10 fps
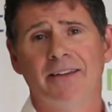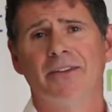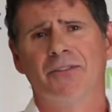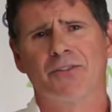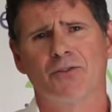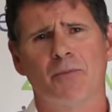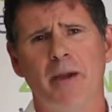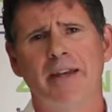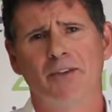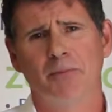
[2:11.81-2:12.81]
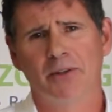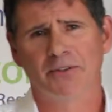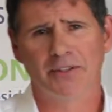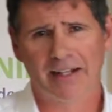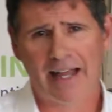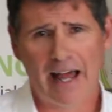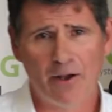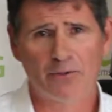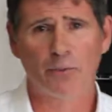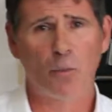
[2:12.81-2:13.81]
This is tremendous because it
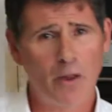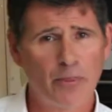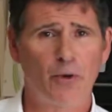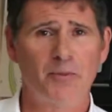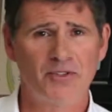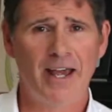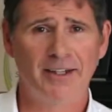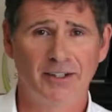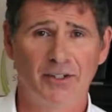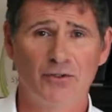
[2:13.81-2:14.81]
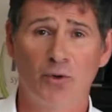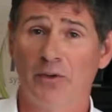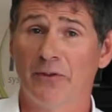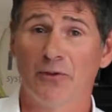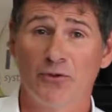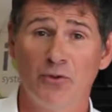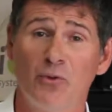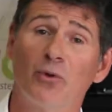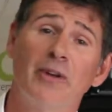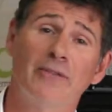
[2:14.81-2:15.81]
allows one thermostat to control either 2
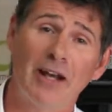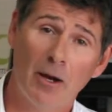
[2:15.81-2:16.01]
or even